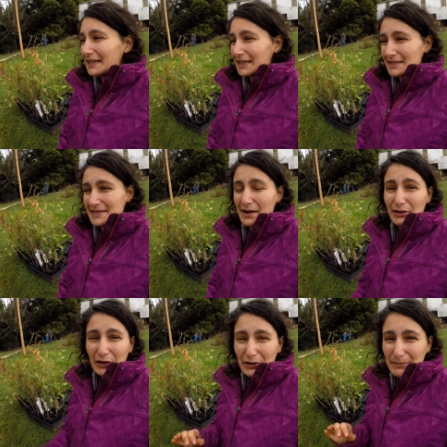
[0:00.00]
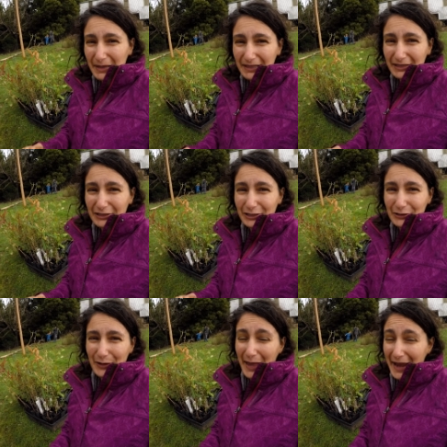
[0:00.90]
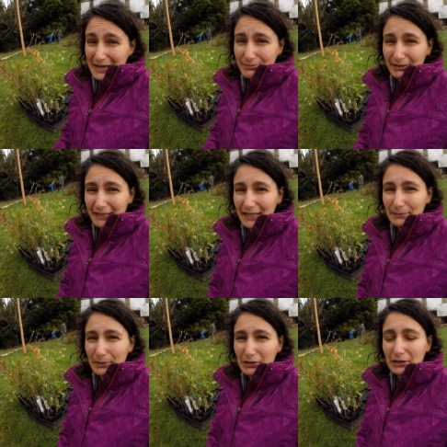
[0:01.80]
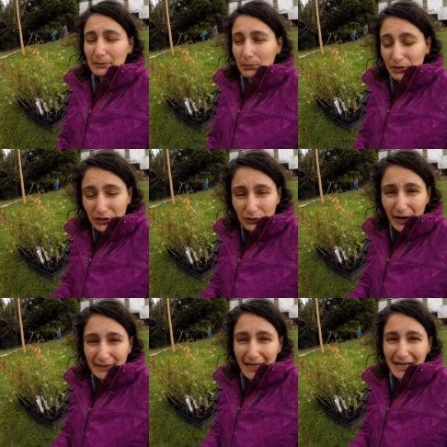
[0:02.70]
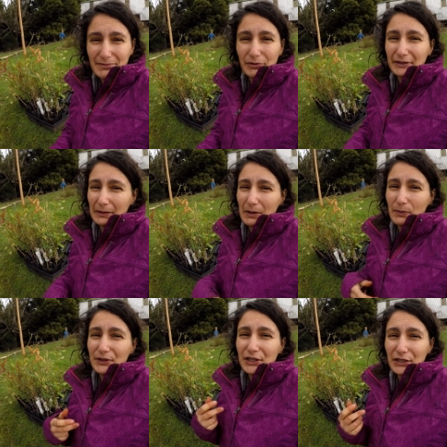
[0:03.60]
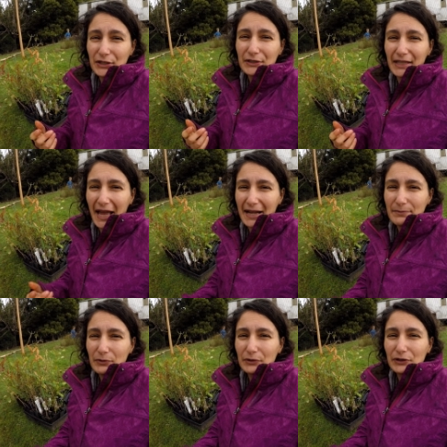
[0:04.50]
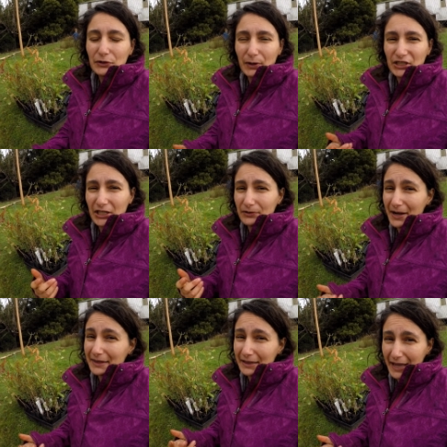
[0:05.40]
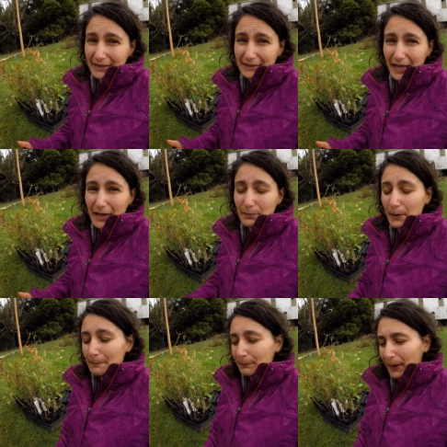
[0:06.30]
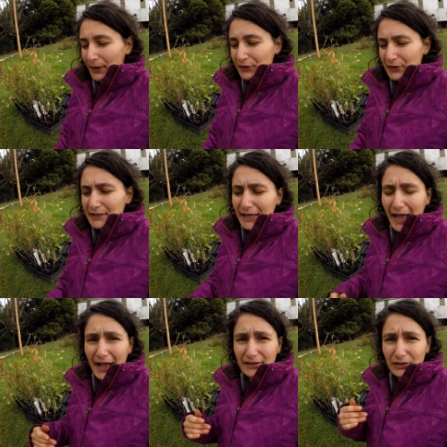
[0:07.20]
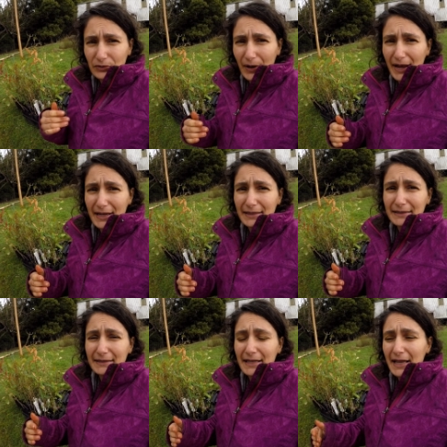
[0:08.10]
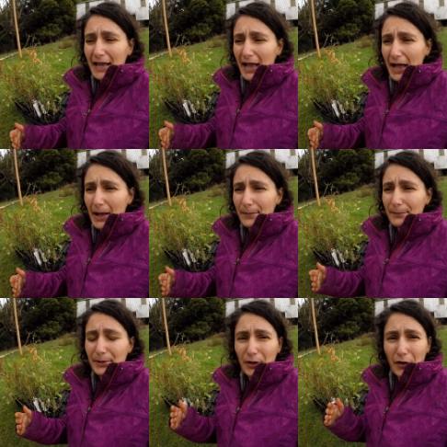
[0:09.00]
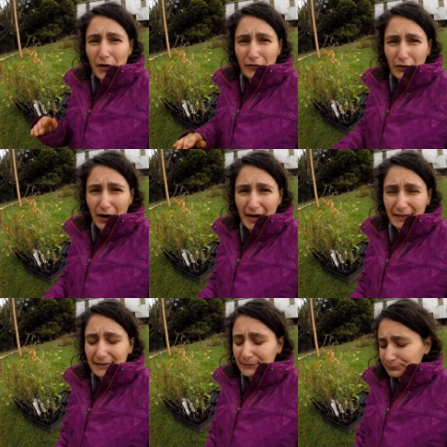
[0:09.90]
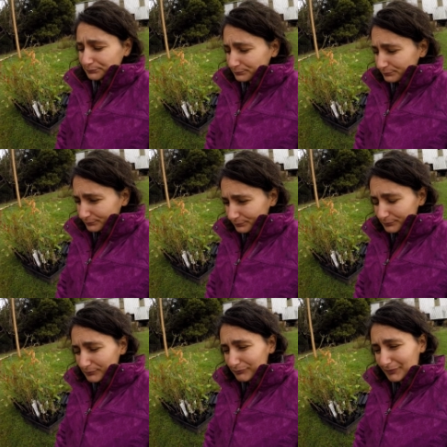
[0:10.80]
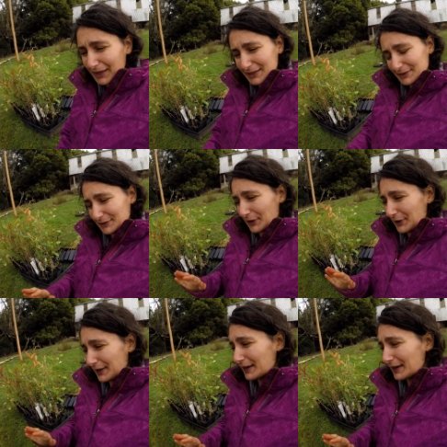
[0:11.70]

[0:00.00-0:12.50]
Now we're not committed to doing 80% because we want to graze animals and we want to use animals to regenerate the landscape, using cows to graze but not overgraze. So